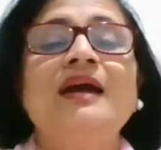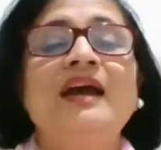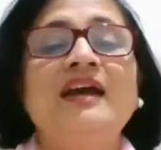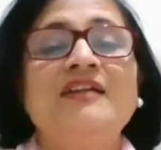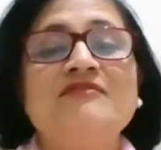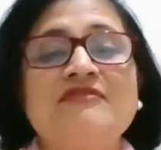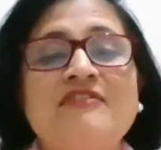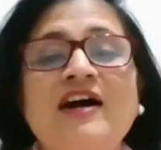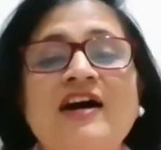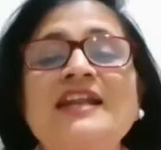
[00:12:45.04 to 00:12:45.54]

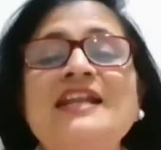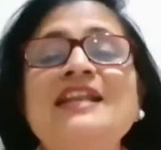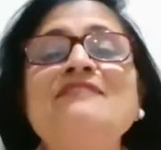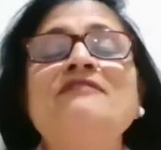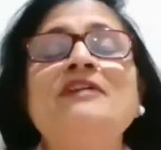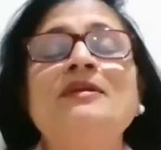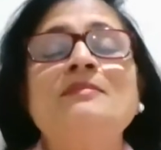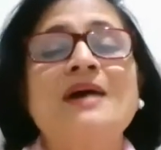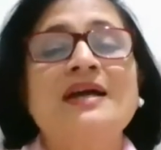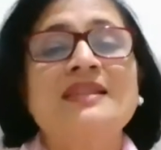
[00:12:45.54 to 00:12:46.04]
And finally,
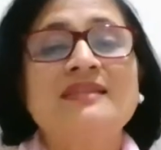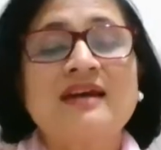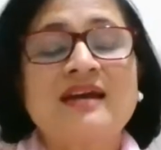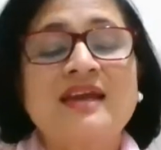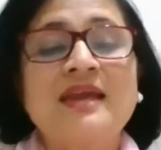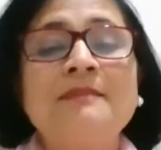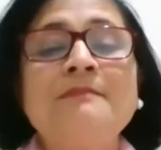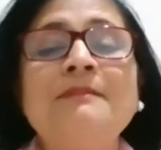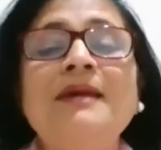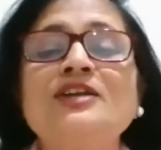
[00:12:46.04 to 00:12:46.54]
when Mata
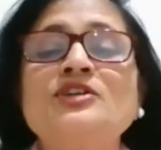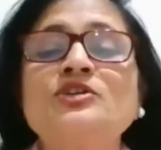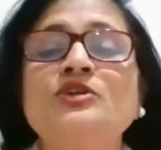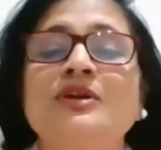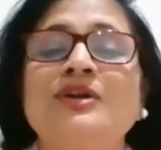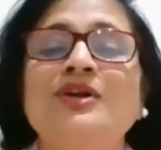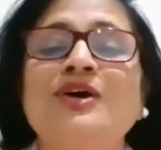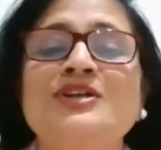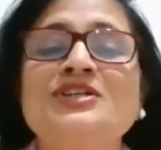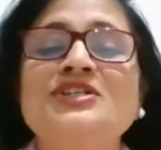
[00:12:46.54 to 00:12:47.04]
came back to
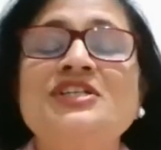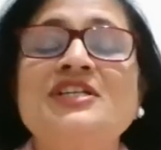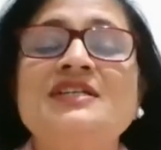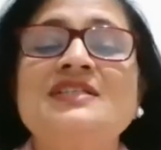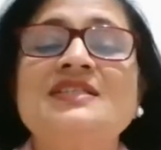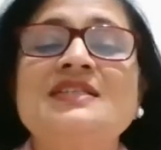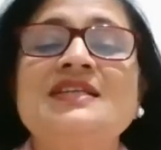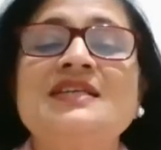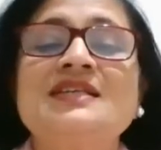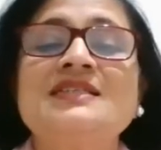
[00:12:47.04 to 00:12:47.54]
her
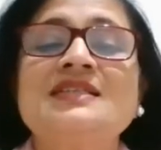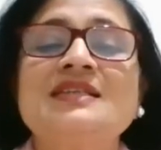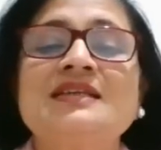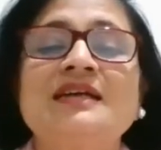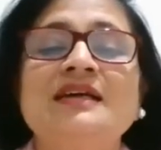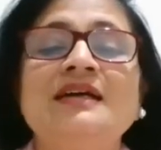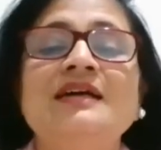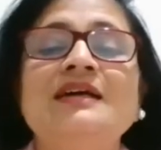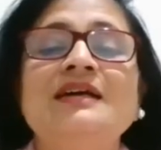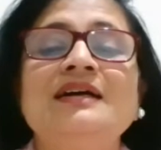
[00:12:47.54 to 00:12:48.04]
consciousness,
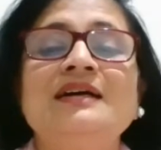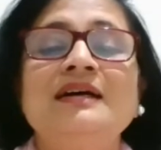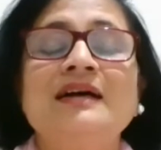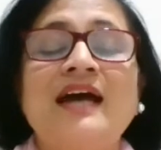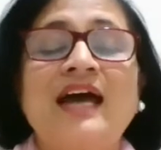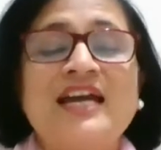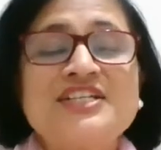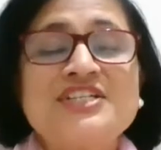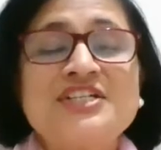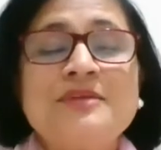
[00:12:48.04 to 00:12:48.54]

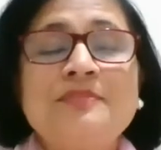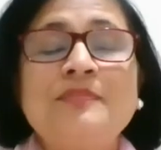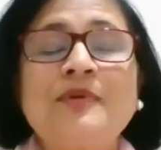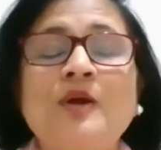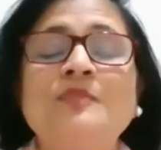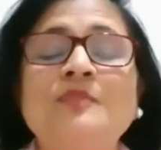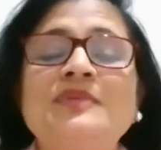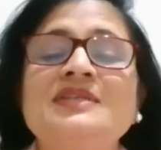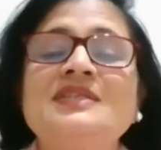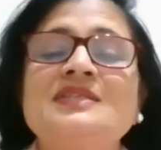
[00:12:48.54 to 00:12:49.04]
as she
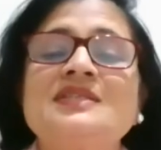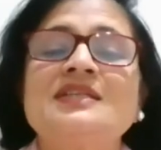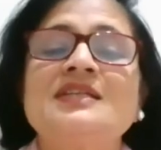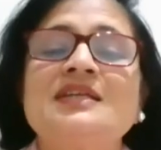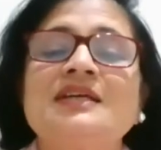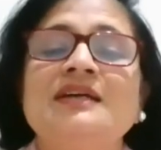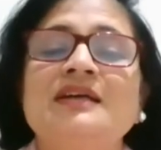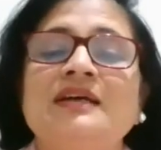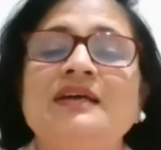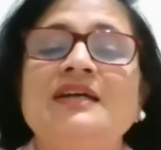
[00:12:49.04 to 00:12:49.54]
promised,
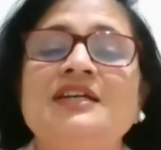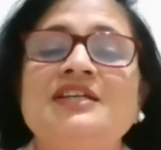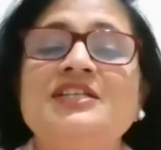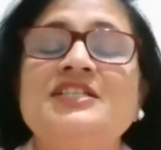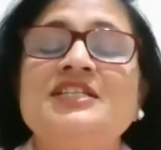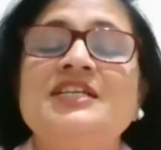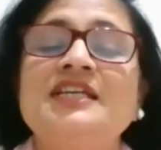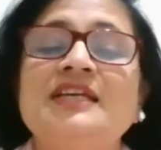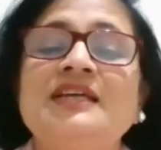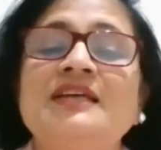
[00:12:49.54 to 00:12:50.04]

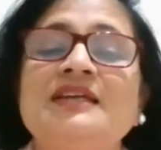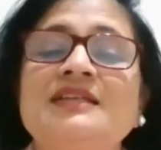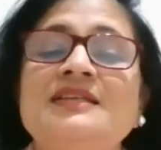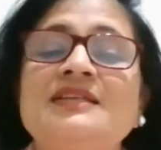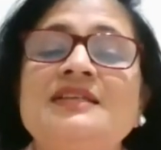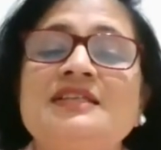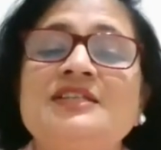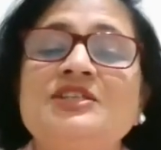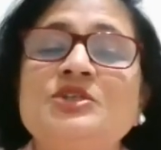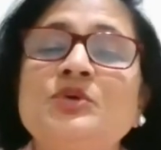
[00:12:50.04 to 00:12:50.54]
she
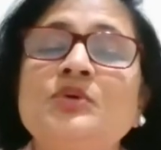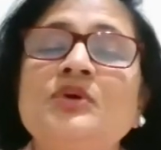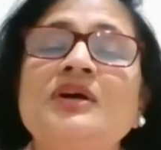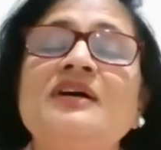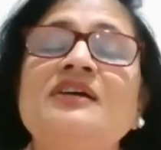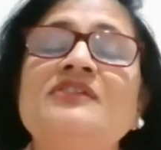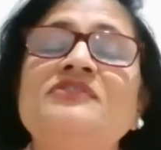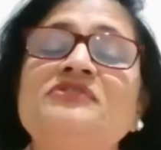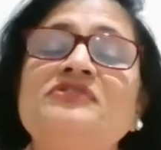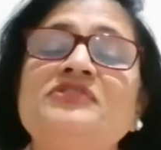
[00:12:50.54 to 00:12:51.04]
took
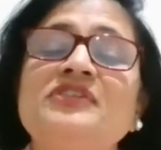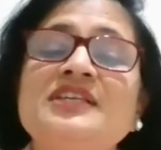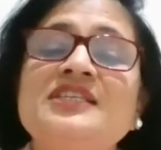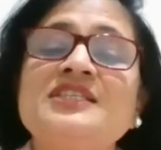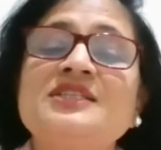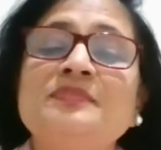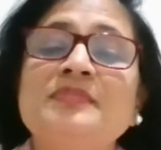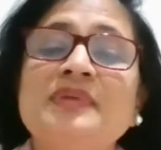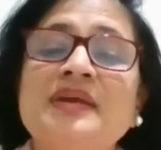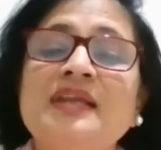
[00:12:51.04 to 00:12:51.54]
her
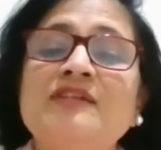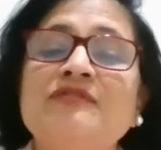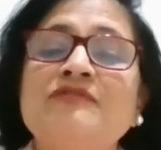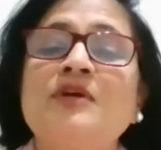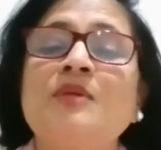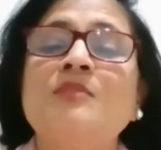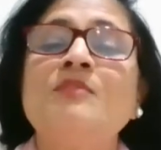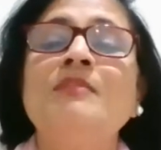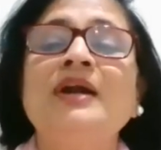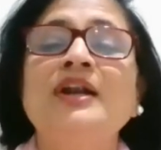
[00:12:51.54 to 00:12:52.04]
first meal
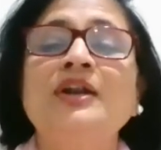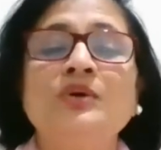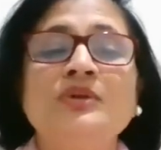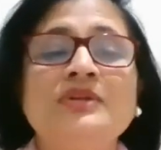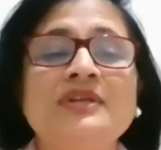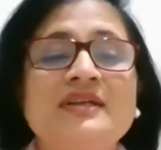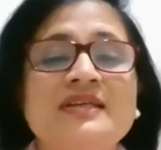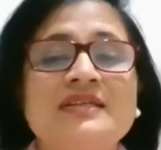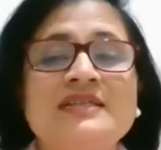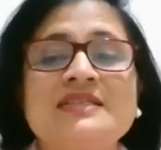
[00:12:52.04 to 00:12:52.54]
from
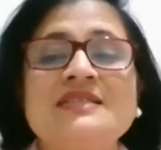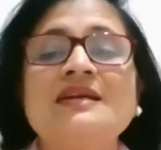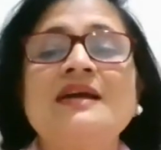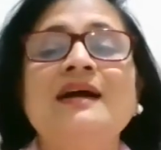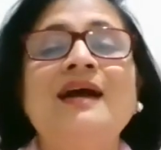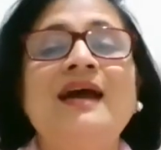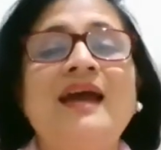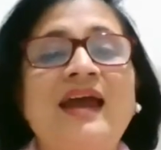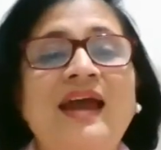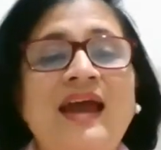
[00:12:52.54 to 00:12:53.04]
Mandodari's
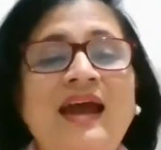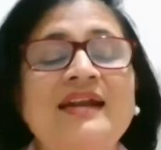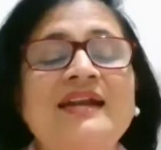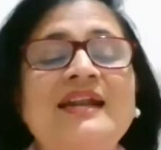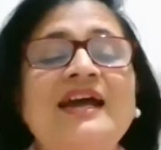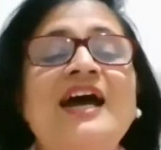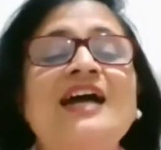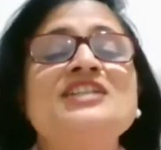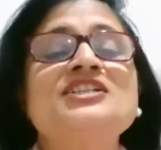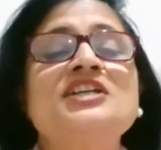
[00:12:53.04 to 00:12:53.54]

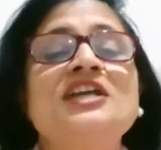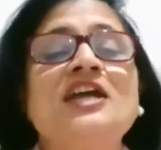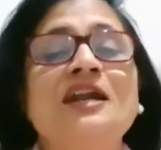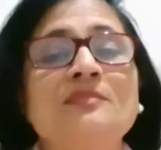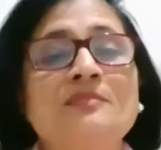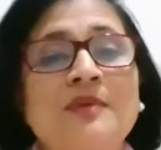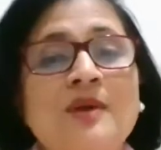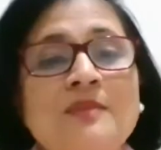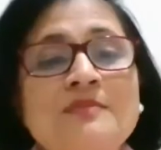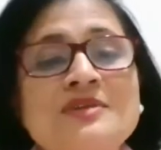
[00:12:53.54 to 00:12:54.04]
hand, as she
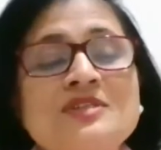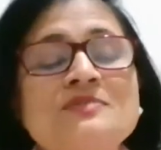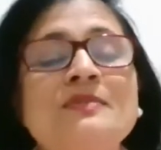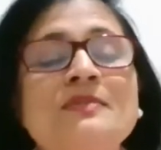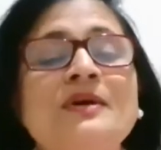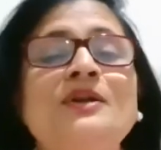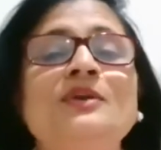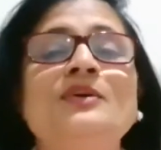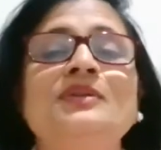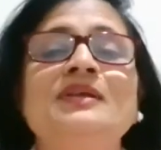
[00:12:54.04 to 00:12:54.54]
had promised
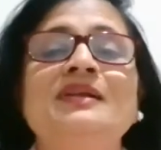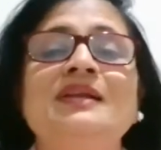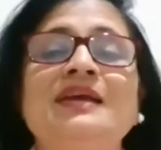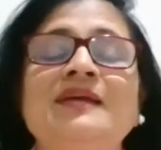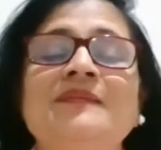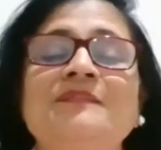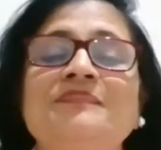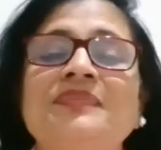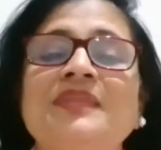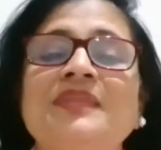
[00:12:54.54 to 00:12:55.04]
Mandodari